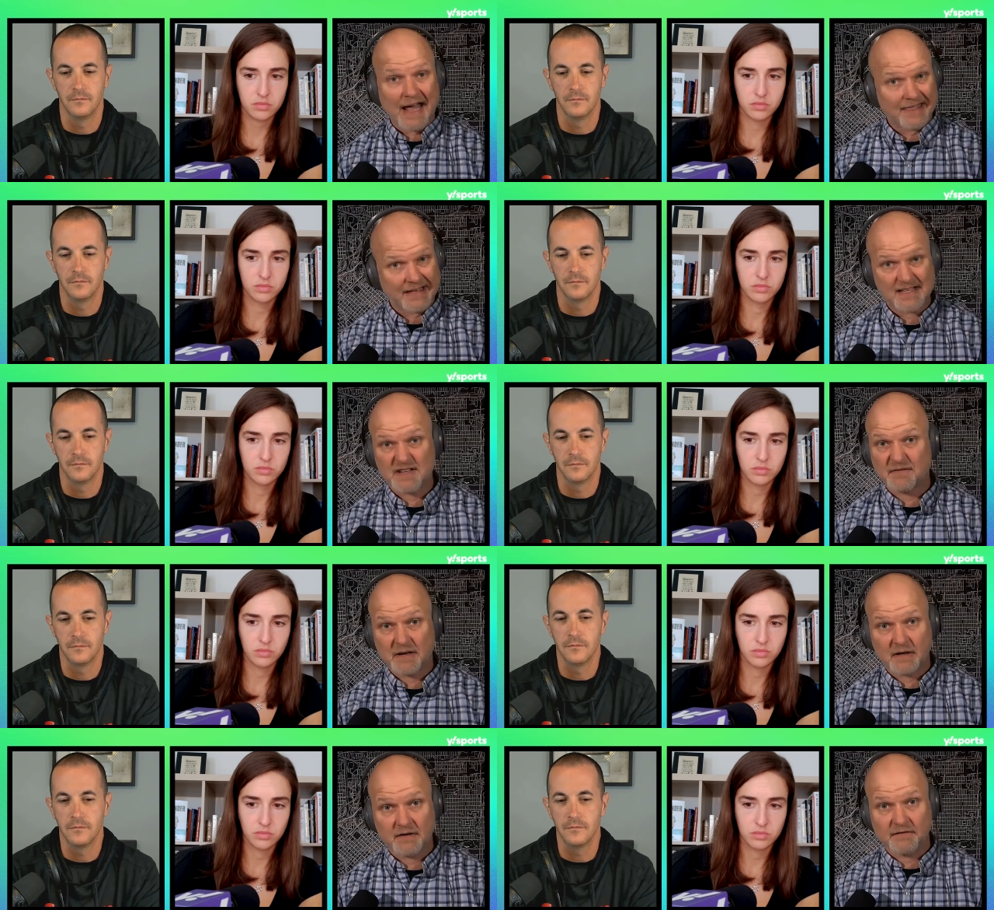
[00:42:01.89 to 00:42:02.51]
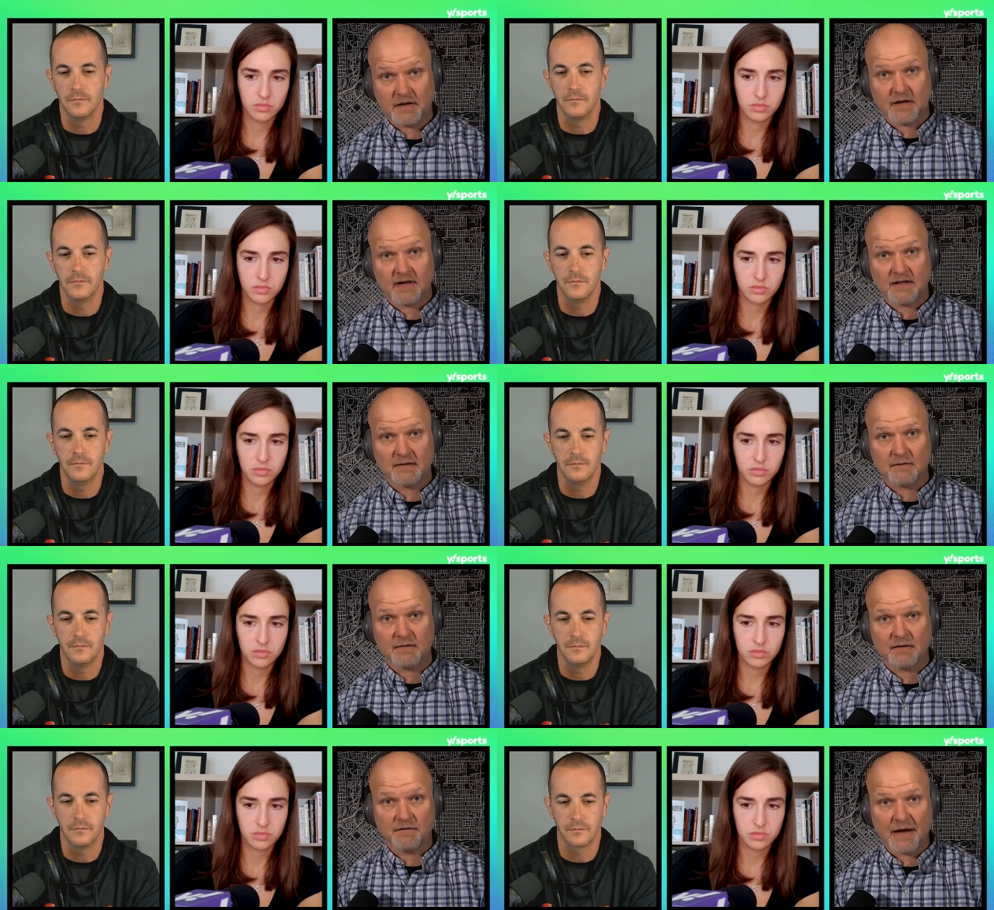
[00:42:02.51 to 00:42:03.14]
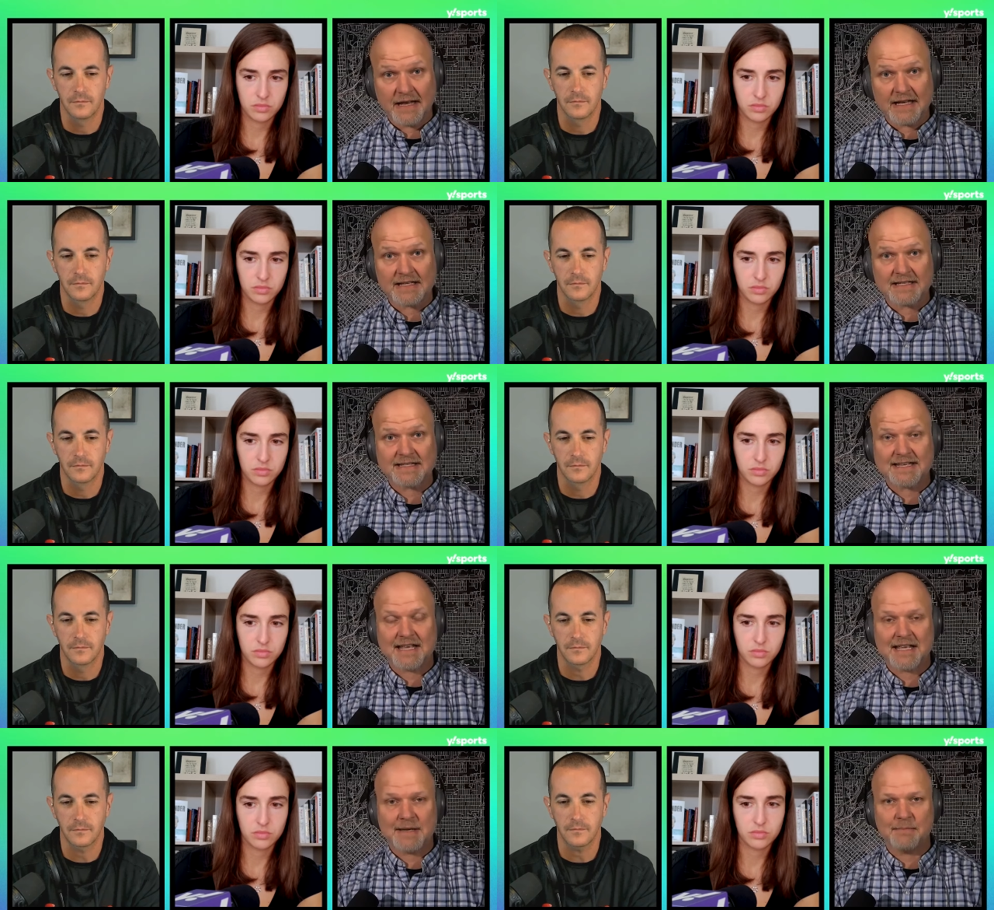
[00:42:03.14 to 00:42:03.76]
Speaker 1: think is a very, very good Vikings
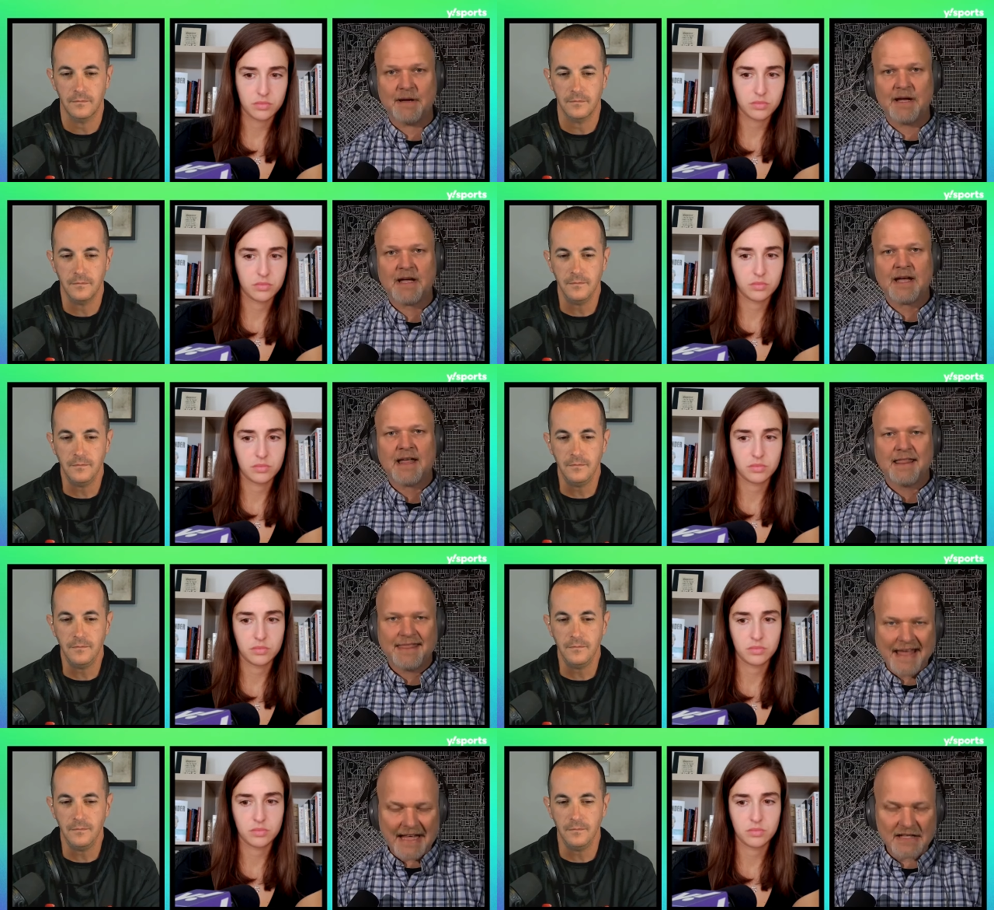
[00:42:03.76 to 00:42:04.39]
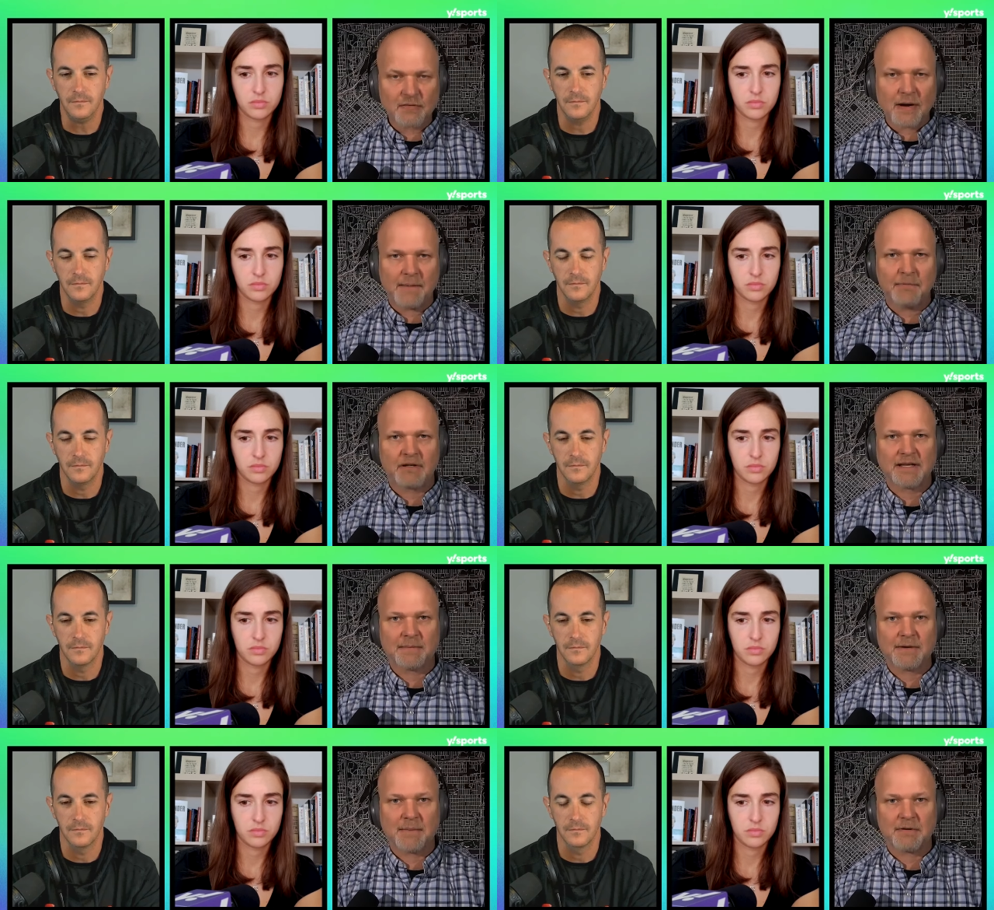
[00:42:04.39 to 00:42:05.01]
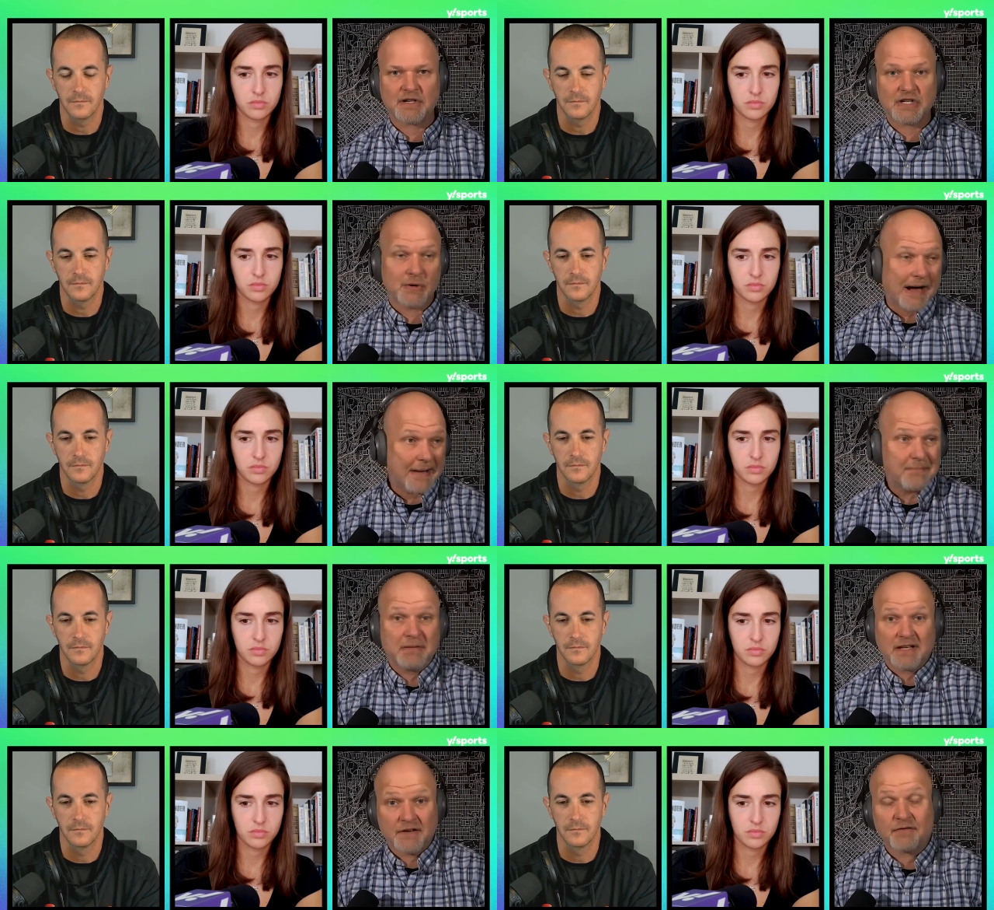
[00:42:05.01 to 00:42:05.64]
team. That's why I put them number two. I
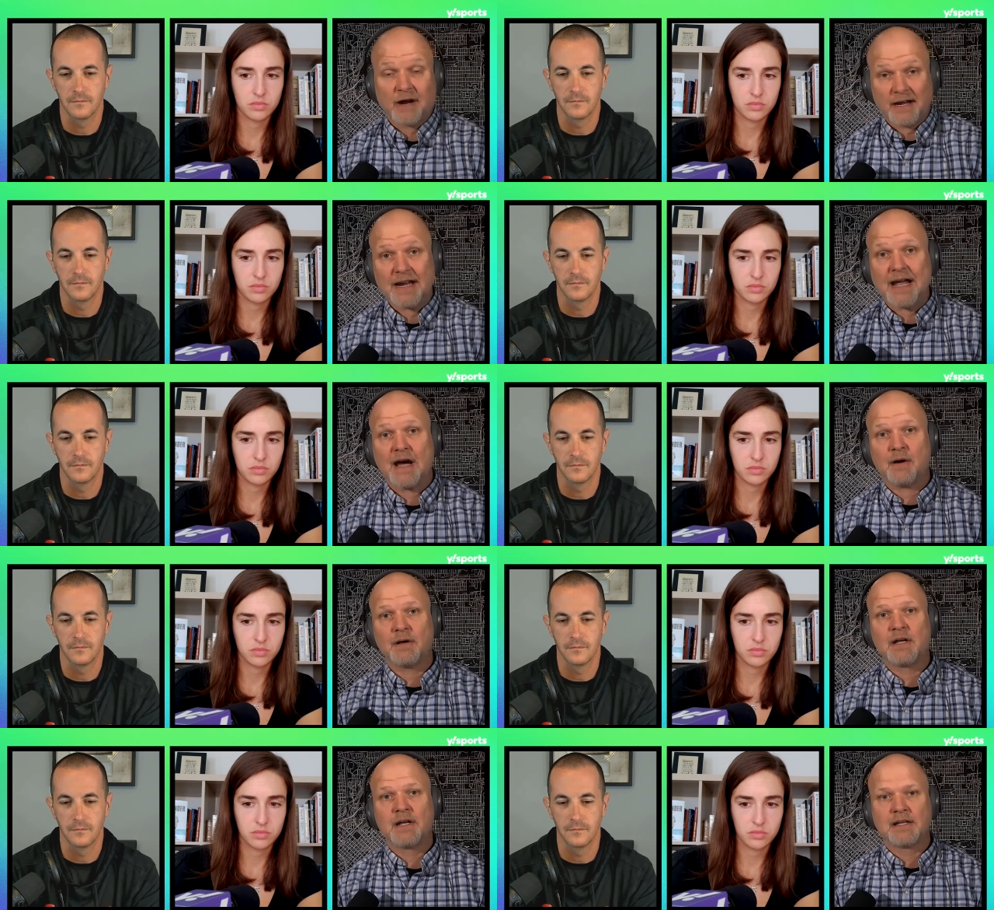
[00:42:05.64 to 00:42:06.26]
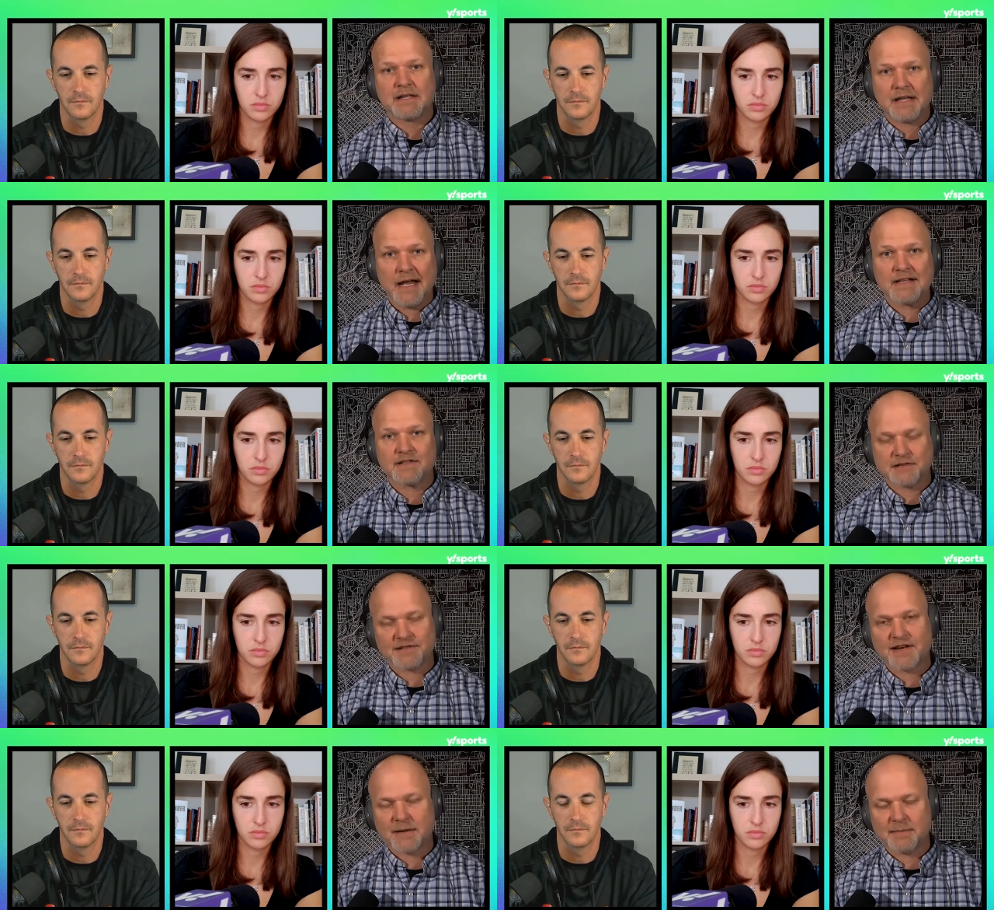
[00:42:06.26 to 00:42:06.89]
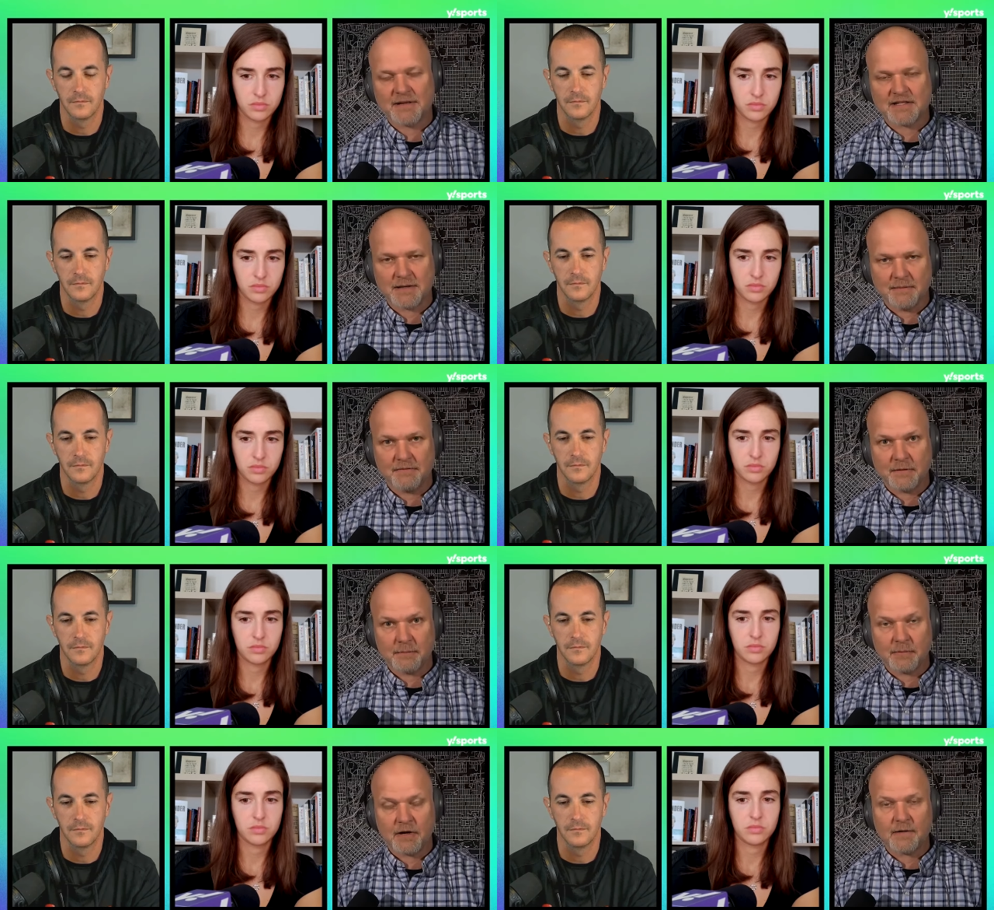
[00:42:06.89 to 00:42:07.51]
believe right now the Lions are the second best team in
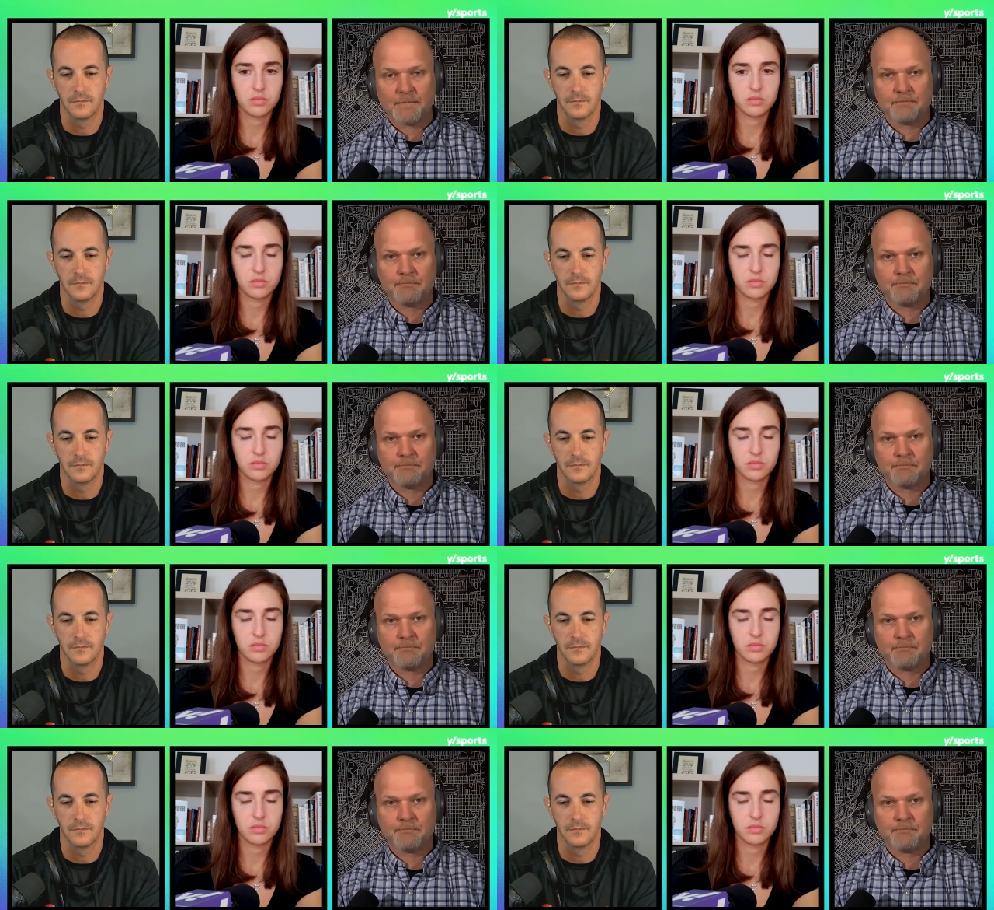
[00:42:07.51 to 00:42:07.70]
football.